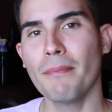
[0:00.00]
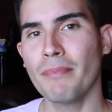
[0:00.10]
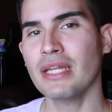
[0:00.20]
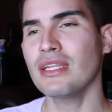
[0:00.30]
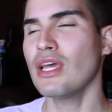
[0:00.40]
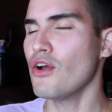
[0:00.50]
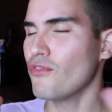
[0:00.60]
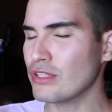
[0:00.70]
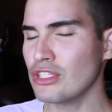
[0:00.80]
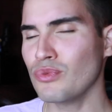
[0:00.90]
But
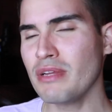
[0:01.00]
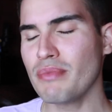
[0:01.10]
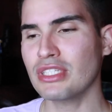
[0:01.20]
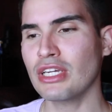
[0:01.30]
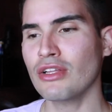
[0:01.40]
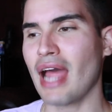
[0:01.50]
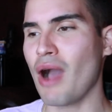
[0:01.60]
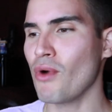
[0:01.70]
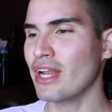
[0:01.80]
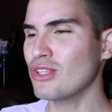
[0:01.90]
for this one in particular,
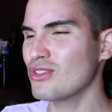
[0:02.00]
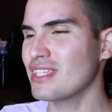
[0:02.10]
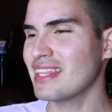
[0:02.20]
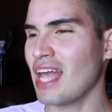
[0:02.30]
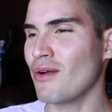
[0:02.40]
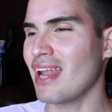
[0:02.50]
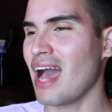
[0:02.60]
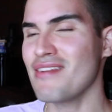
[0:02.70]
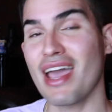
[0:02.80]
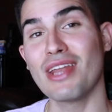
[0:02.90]
I wanted to sit down and
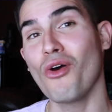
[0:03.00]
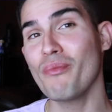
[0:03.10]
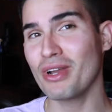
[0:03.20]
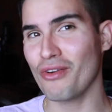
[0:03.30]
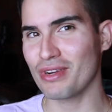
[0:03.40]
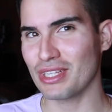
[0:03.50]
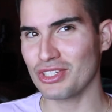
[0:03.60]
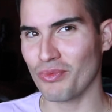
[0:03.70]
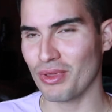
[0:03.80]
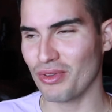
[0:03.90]
have an open
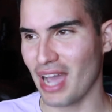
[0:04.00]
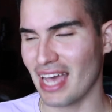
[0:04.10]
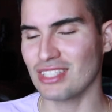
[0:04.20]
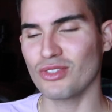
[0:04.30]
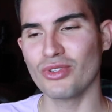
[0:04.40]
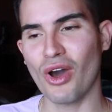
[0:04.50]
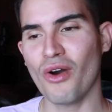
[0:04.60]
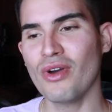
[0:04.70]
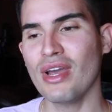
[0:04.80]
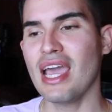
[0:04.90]
conversation with you guys to
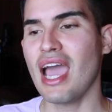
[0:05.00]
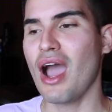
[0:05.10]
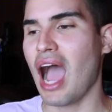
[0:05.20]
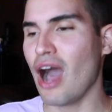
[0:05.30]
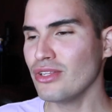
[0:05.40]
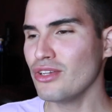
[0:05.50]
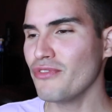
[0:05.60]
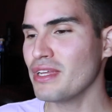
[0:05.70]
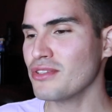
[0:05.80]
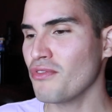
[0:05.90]
know, how do you
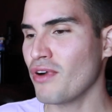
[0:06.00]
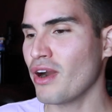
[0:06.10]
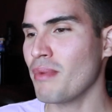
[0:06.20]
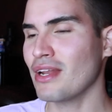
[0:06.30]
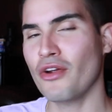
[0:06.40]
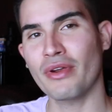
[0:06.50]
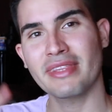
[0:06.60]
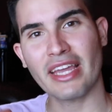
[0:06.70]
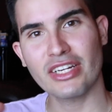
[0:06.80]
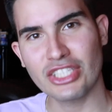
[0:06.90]
feel so far about her
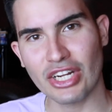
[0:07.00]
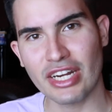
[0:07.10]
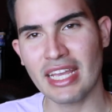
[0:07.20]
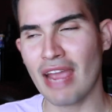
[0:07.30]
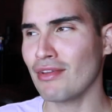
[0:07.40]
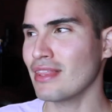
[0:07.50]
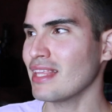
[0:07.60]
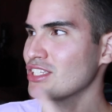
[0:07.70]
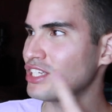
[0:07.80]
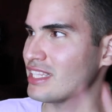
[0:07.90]
entire journey, everything
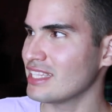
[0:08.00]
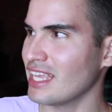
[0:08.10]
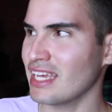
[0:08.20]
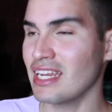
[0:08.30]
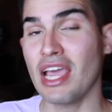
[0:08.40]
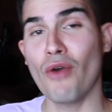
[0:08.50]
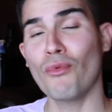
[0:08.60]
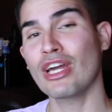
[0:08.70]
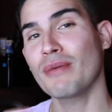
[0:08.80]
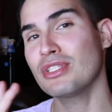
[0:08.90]
that she did?
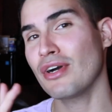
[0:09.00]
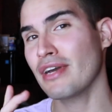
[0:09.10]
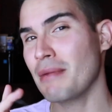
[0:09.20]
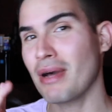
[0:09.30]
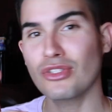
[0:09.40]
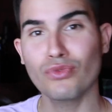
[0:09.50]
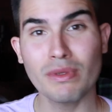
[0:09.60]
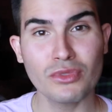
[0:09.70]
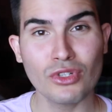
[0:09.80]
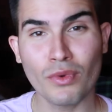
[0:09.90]
We're gonna be talking about
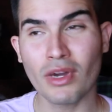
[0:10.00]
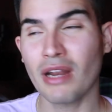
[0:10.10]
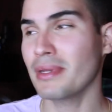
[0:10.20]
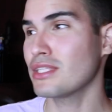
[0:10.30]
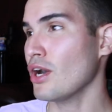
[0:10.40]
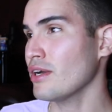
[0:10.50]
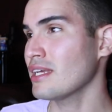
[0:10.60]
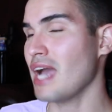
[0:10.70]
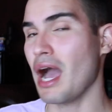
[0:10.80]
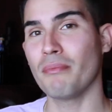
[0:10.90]
swimsuit, we're gonna be
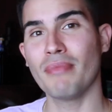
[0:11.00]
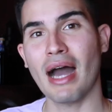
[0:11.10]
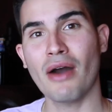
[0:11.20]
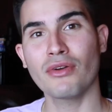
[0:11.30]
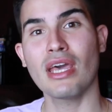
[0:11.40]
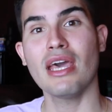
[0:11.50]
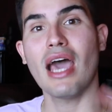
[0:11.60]
talking about